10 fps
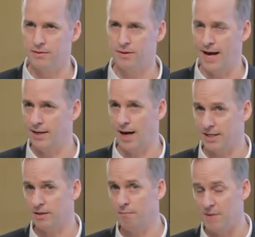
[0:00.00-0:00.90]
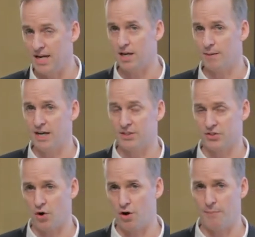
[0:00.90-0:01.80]
I, I, didn't meet him, I
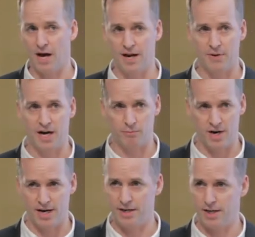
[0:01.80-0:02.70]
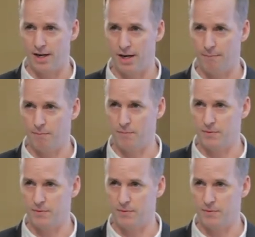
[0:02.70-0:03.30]
just heard about him, and I read um,